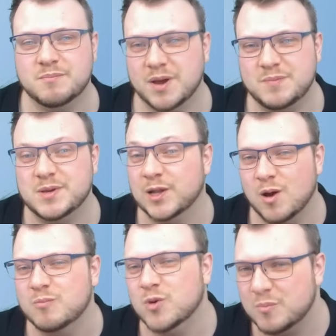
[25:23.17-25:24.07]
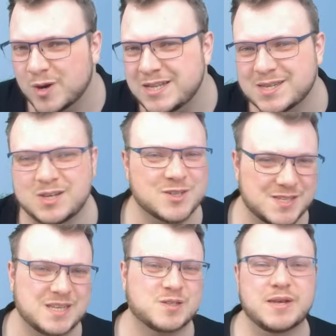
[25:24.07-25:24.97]
might be a lot more points, and you'll
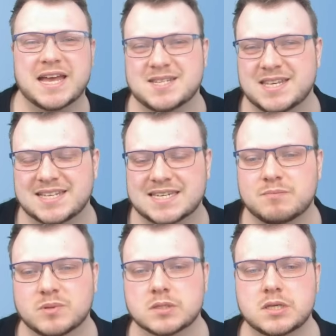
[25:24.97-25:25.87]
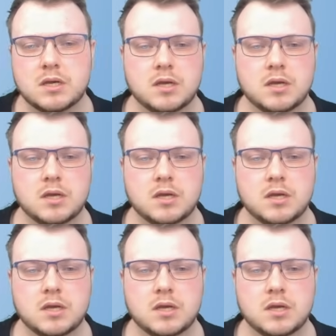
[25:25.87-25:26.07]
see as we get to the examples.